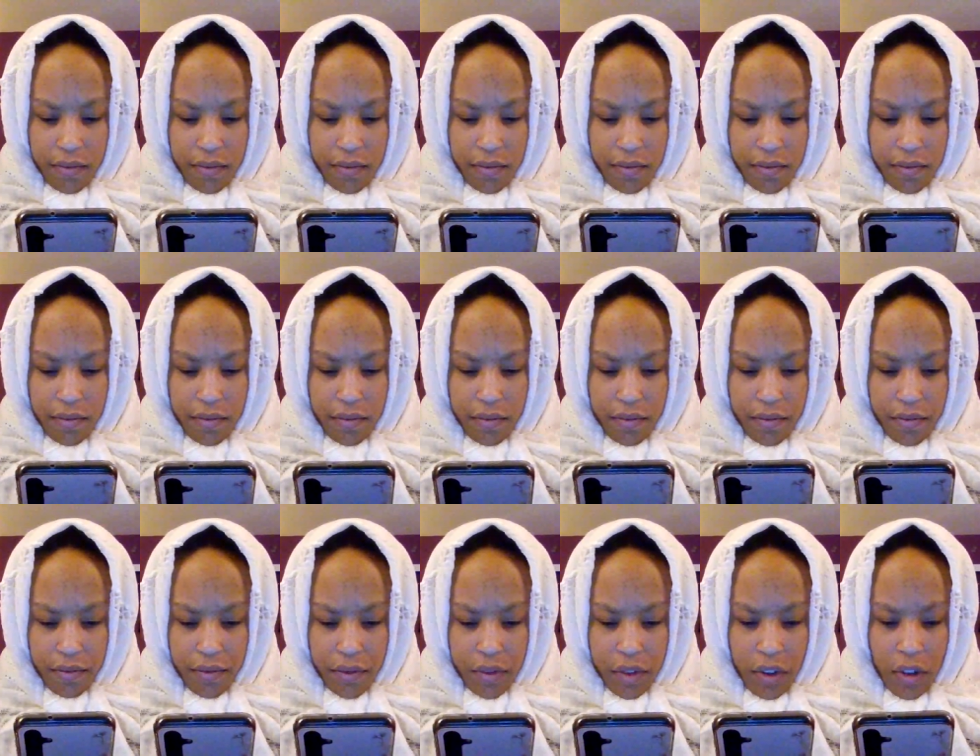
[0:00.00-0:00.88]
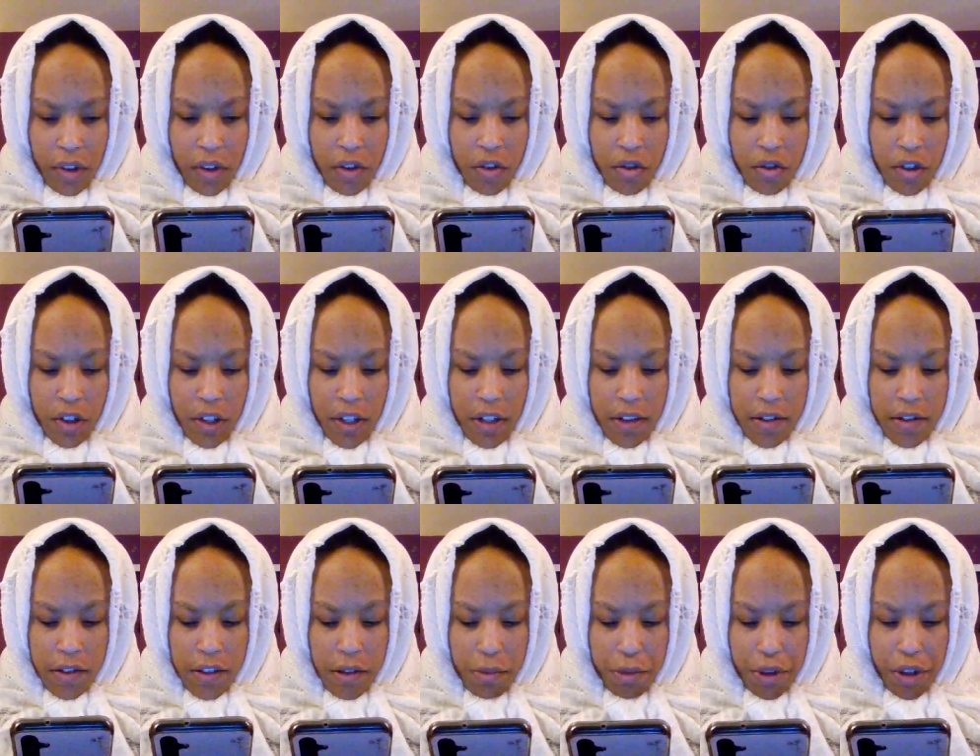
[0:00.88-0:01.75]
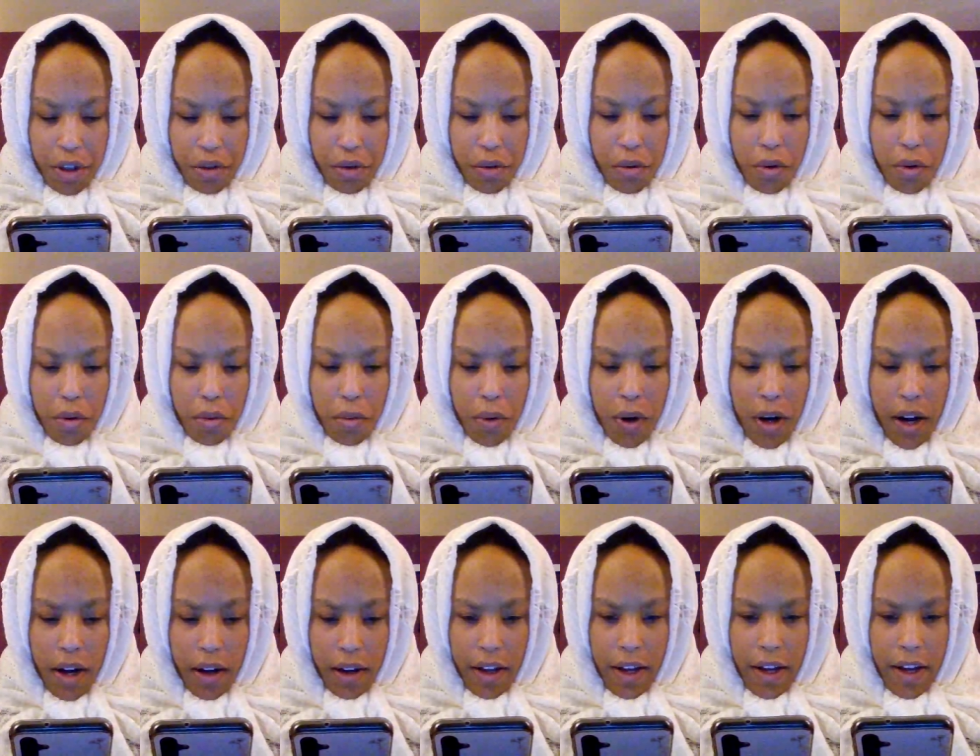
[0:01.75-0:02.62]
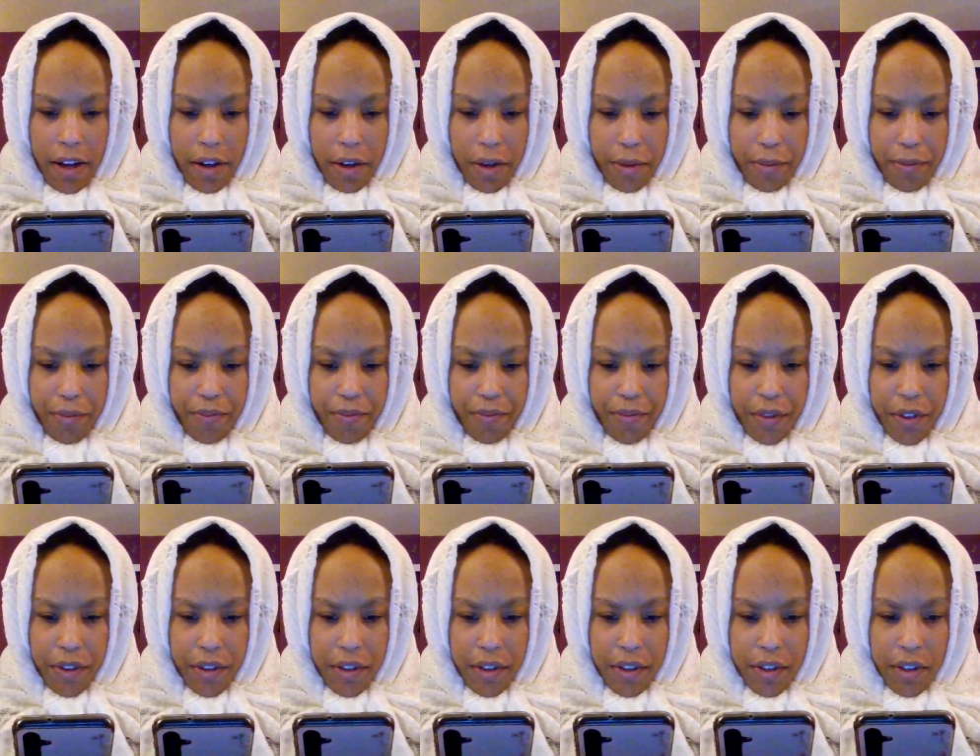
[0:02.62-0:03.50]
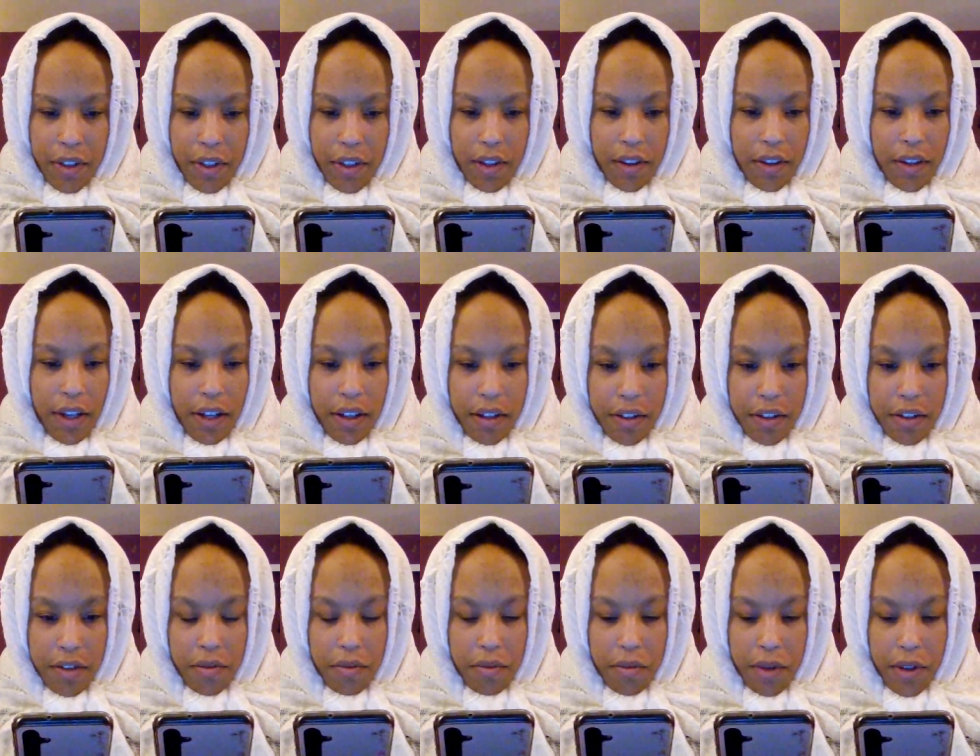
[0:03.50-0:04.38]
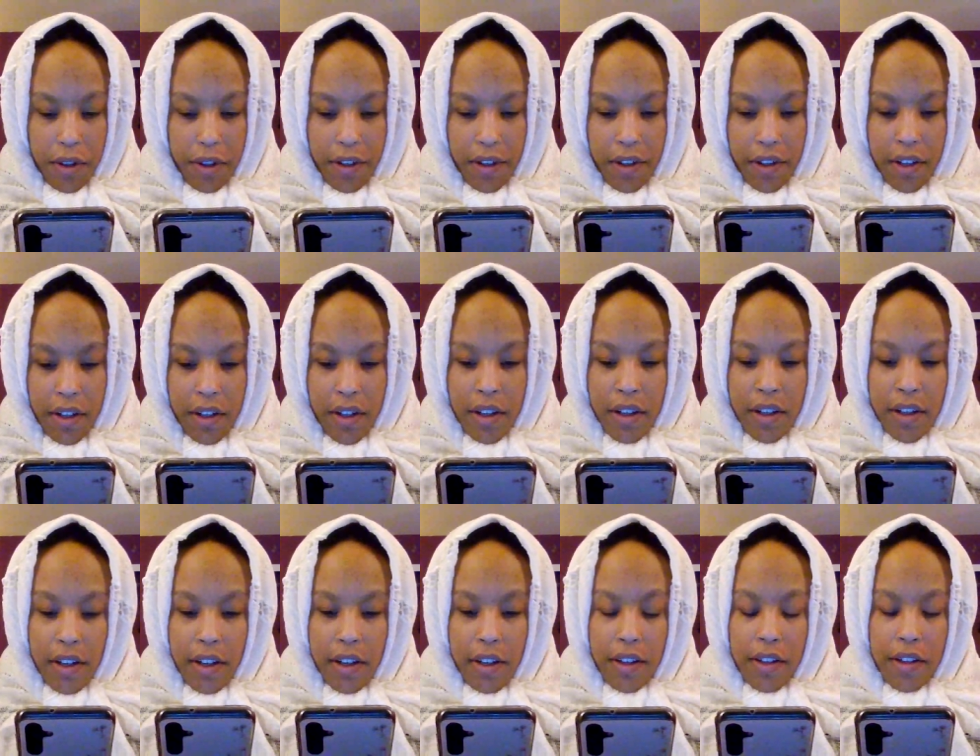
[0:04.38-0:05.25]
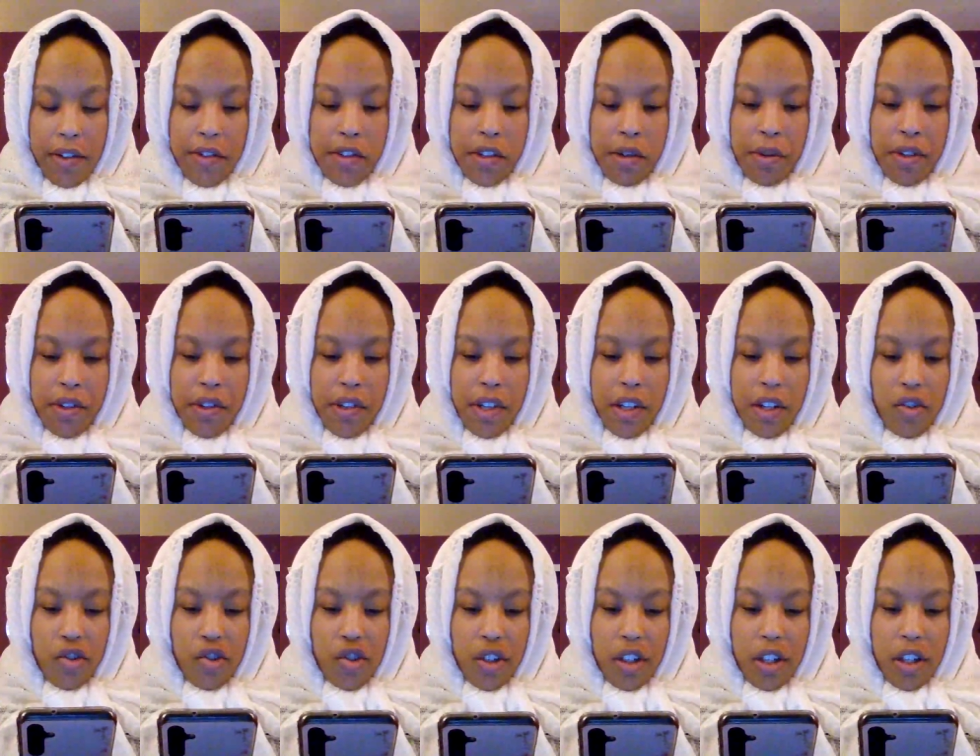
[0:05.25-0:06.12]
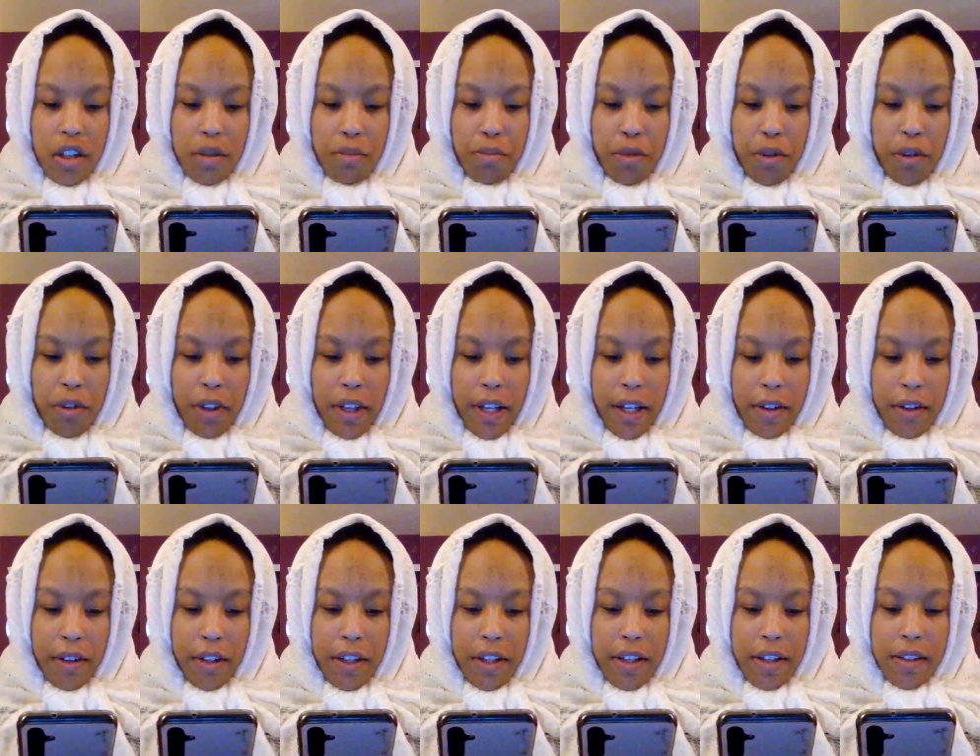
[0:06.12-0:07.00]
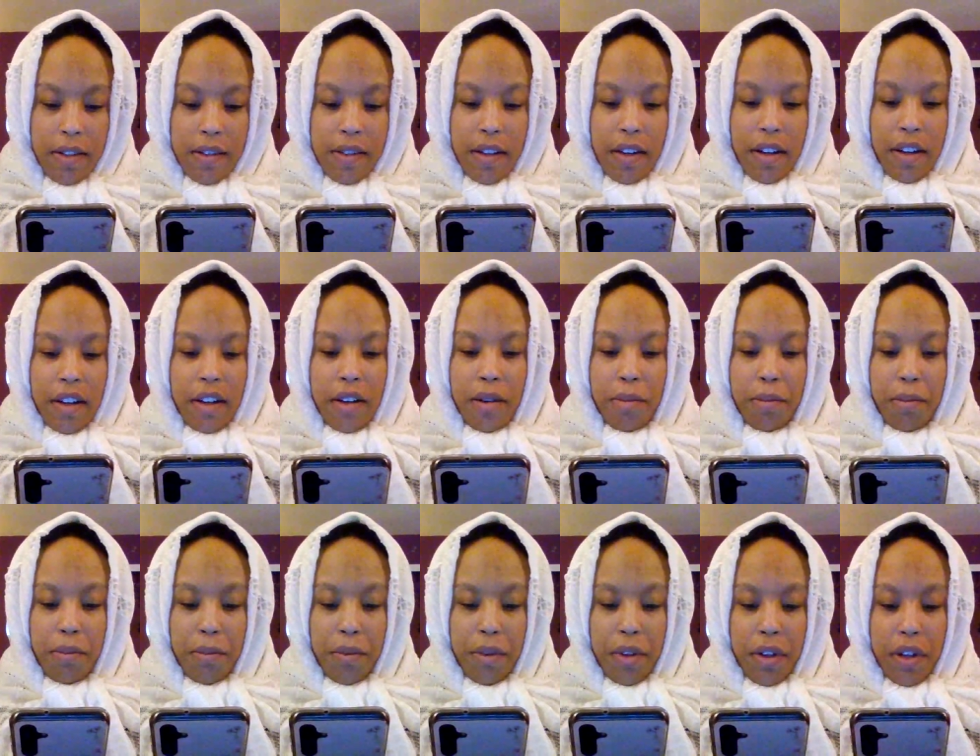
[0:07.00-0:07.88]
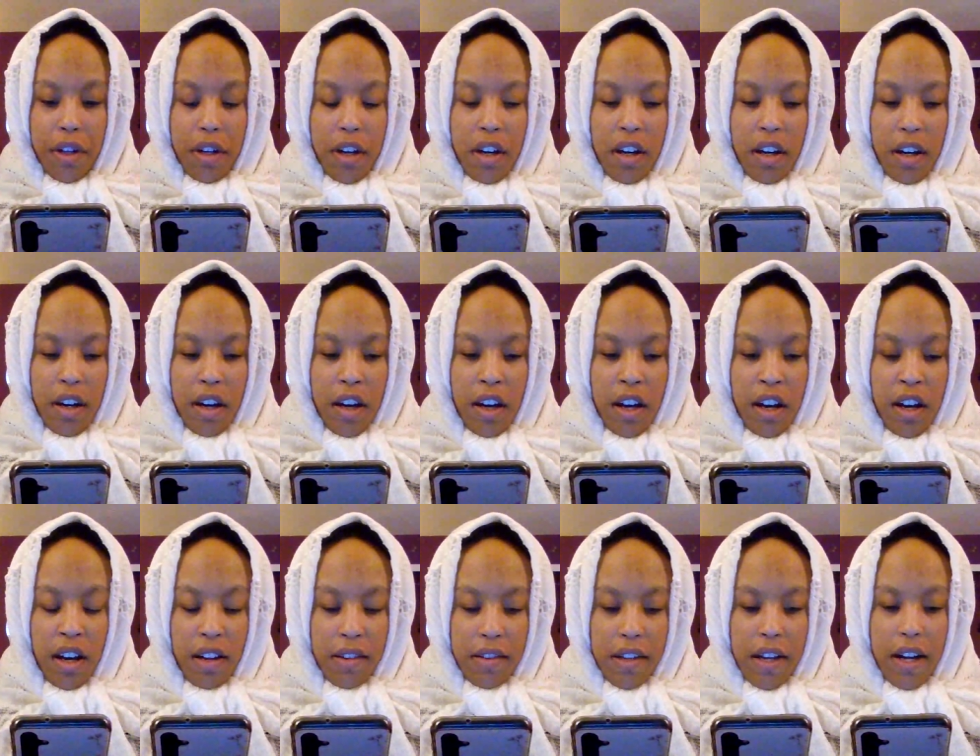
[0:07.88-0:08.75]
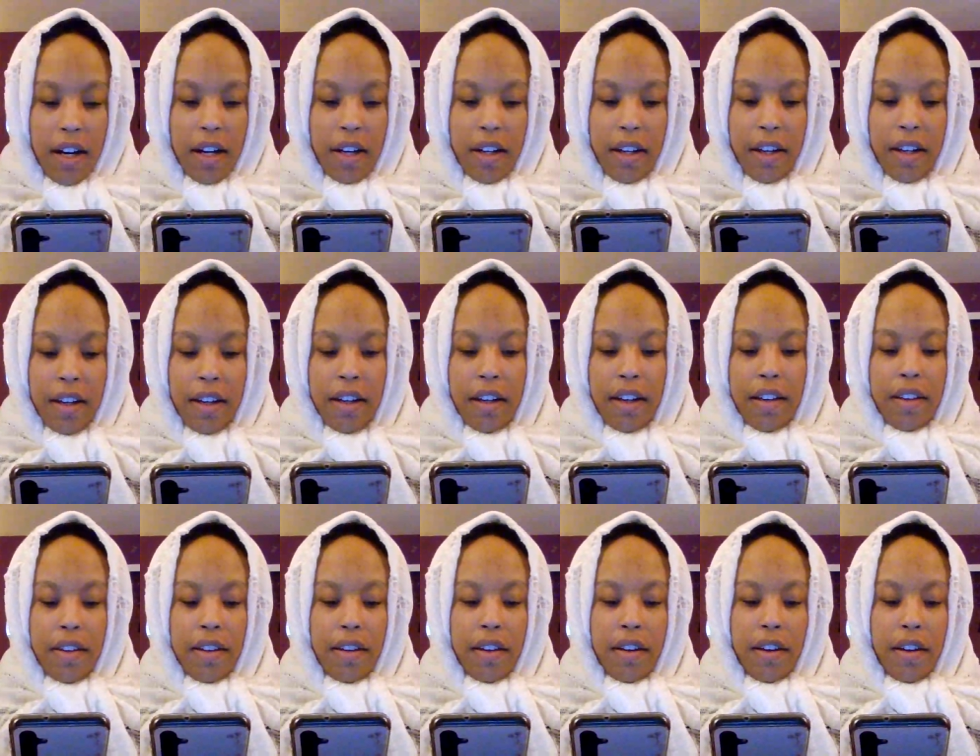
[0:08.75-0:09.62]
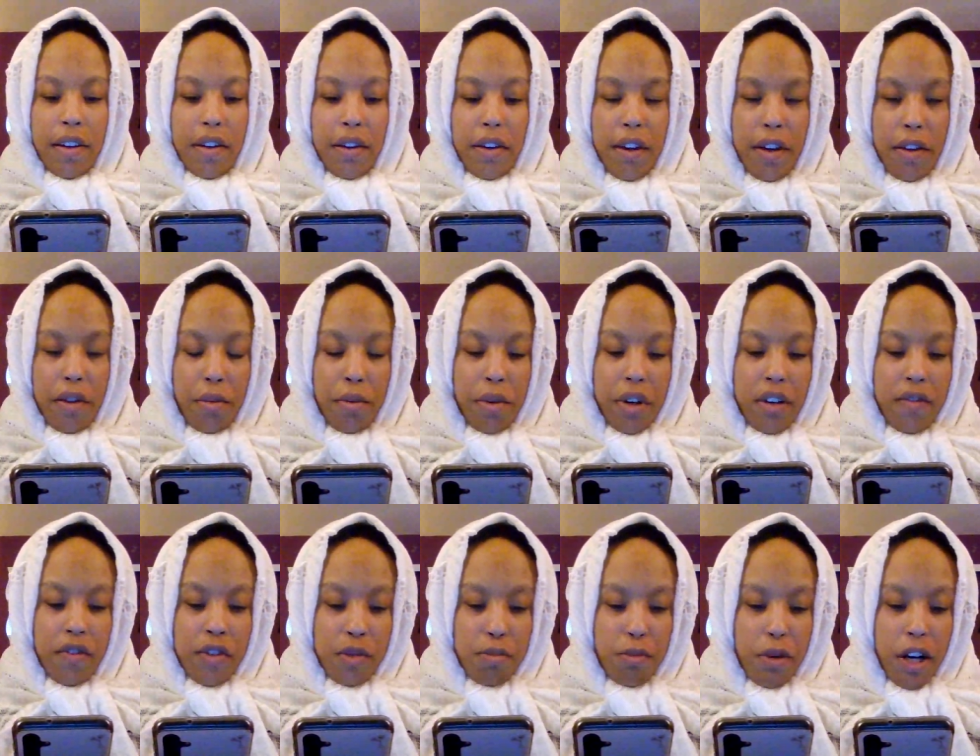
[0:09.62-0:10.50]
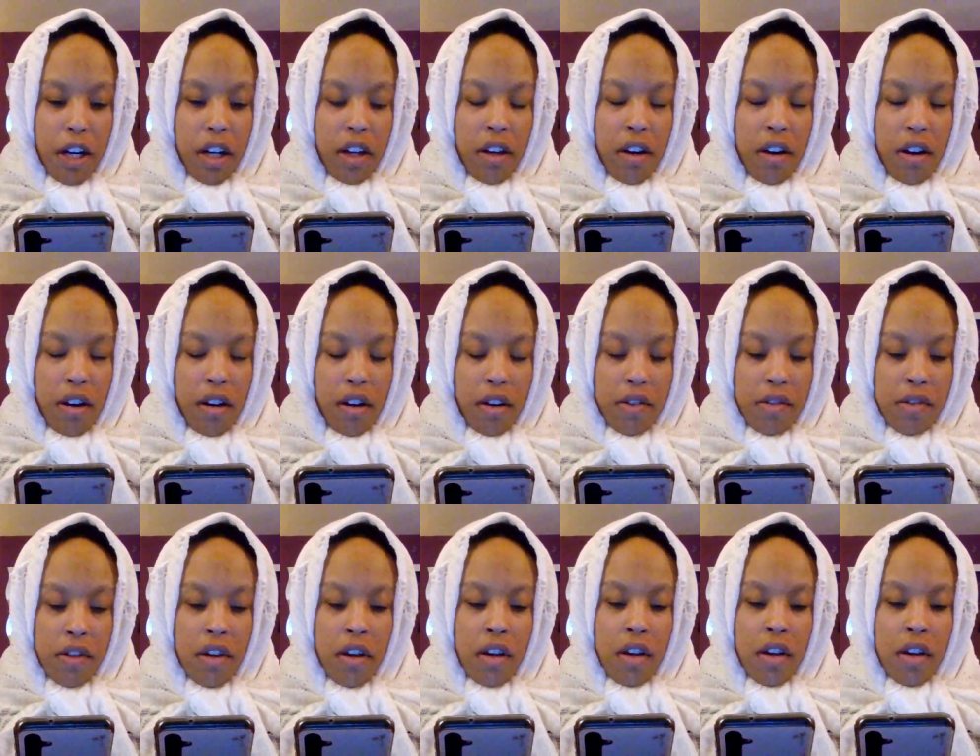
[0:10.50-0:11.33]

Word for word: Hmm. So I guess somebody threw a rock at him, and that didn't work. And then so we see Jin pull out his um, katana, and then another one of his body cards,